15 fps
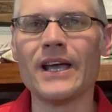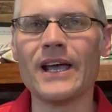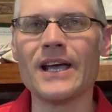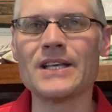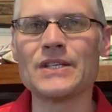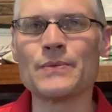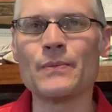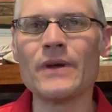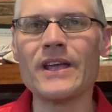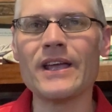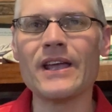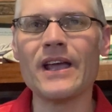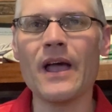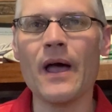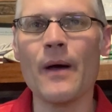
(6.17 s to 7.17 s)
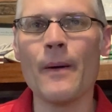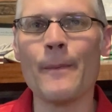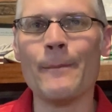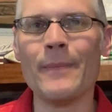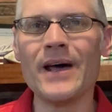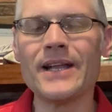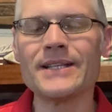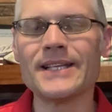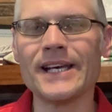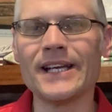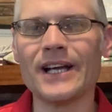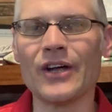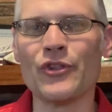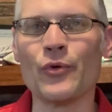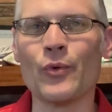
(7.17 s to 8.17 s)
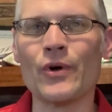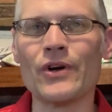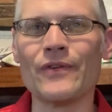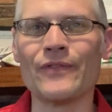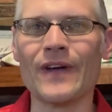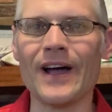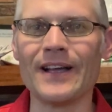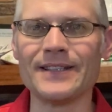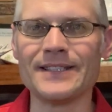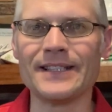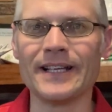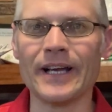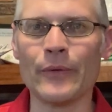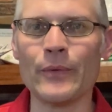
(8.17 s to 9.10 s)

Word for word: As we meditate on the Word of God today,